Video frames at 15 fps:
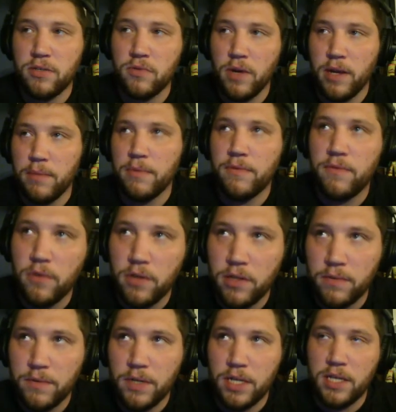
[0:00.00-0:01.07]
right before
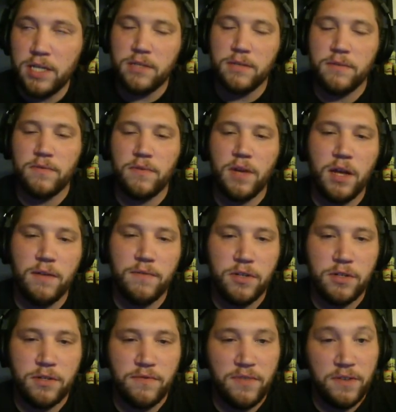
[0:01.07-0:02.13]
the release of
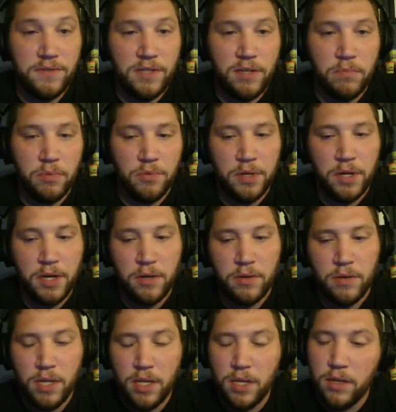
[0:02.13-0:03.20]
version 15.0.
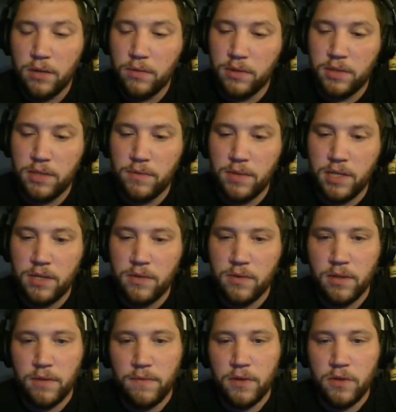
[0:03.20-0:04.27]
We'll see what they do
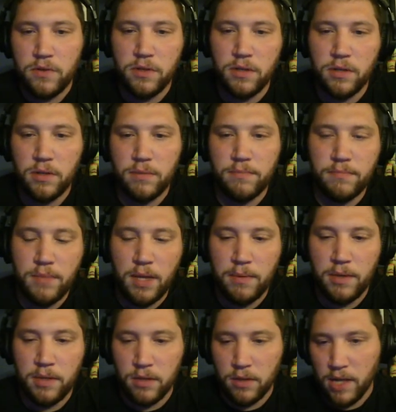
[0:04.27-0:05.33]
in the future.
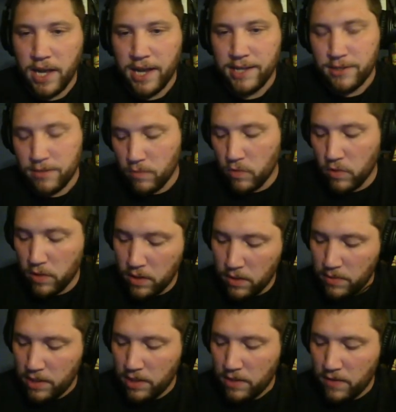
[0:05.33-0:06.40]
Maybe they'll add some more. I
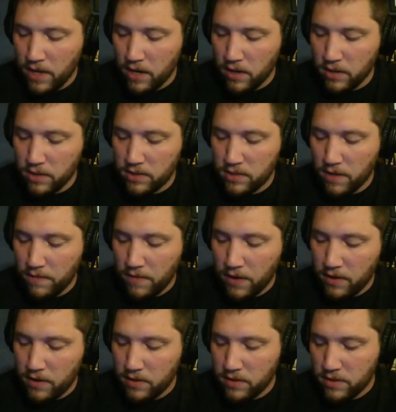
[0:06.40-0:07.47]
mean, they've got all this stuff
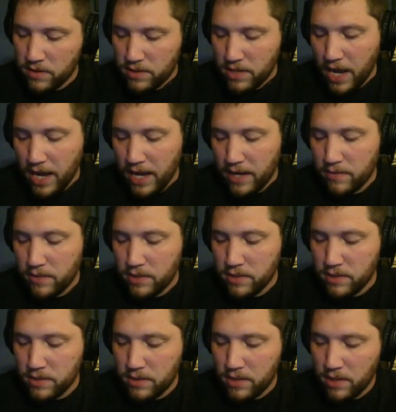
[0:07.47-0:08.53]
out here to the side, which
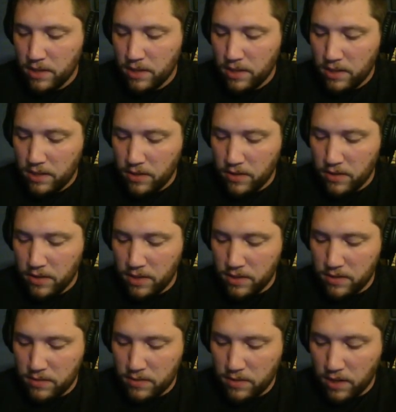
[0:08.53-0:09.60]
is,
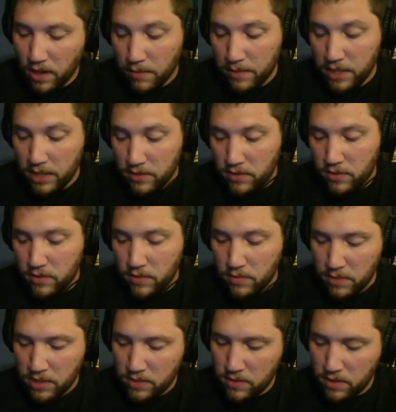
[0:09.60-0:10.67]
these coming soon
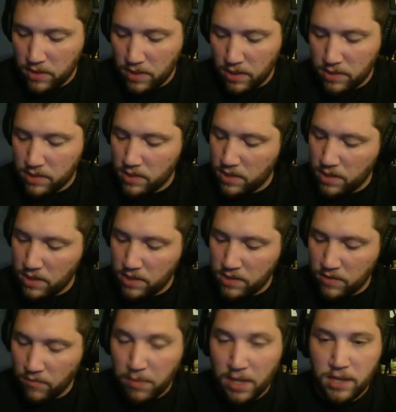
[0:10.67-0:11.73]
mystery things. I think these
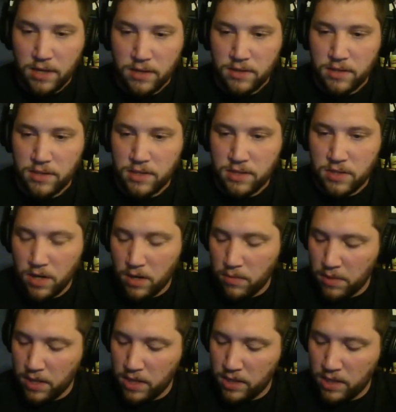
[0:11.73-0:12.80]
have been there since I started
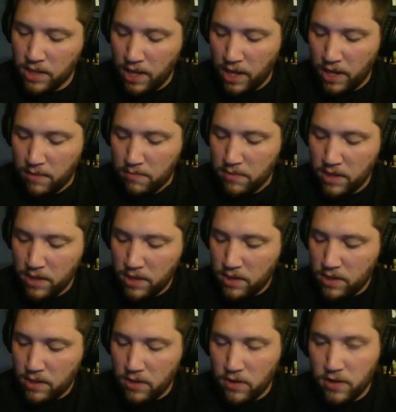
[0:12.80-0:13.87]
playing the game
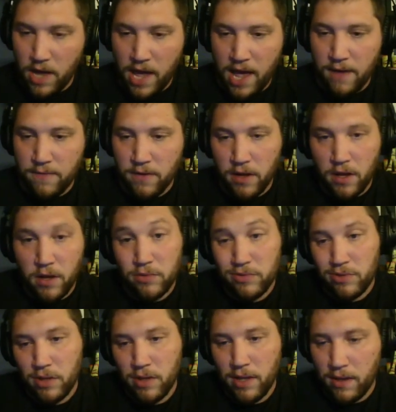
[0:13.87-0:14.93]
a year and a half ago,
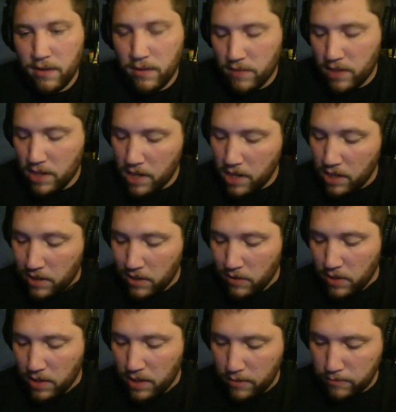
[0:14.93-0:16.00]
so they haven't done anything
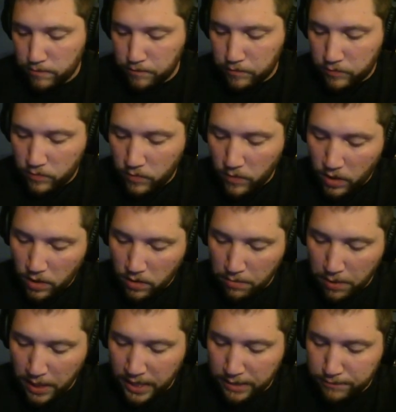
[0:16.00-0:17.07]
with it.
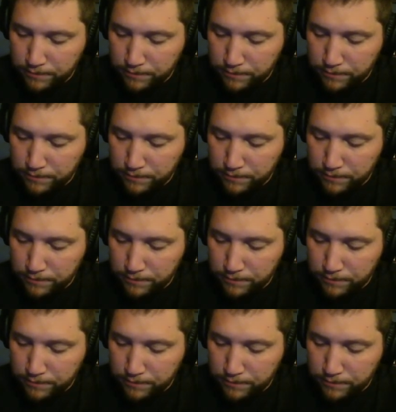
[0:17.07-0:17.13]
But